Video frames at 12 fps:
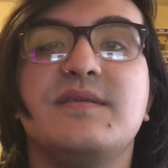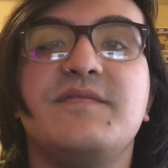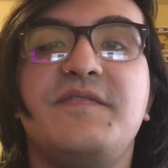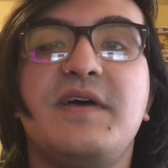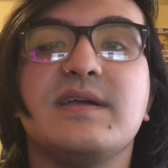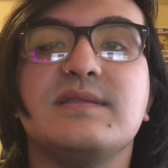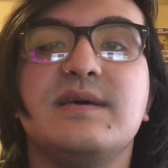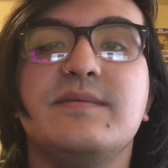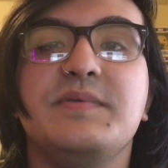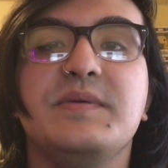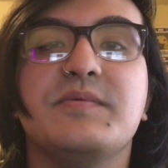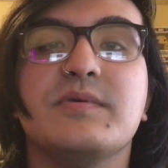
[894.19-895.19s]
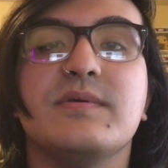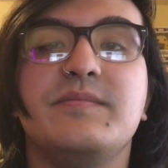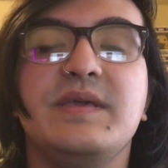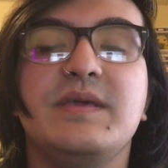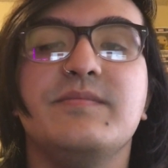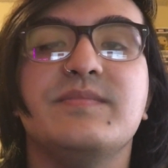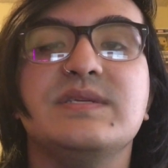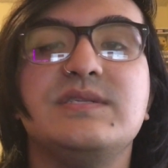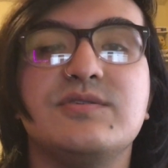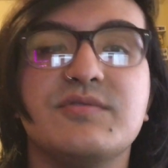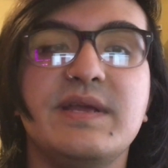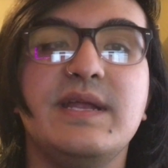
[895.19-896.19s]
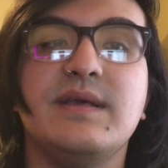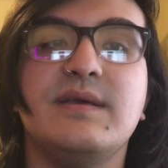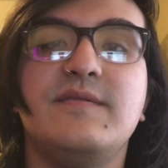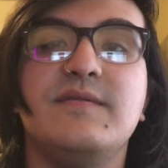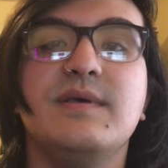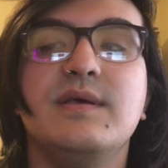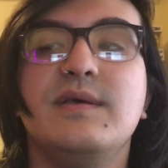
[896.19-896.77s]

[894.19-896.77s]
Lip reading: the fact that people are being mistreated